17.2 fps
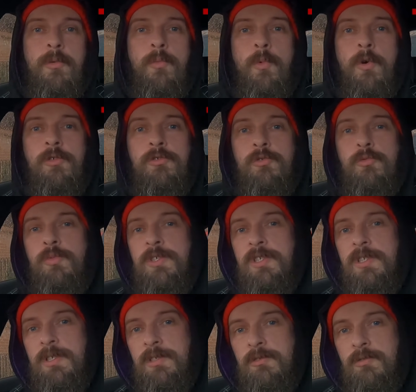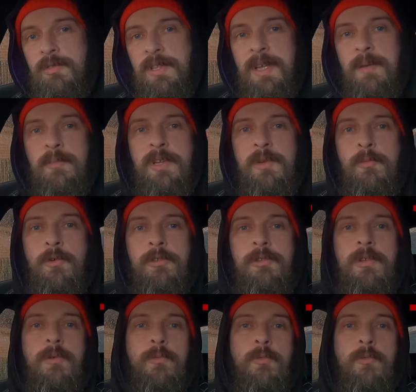One which is the timely one,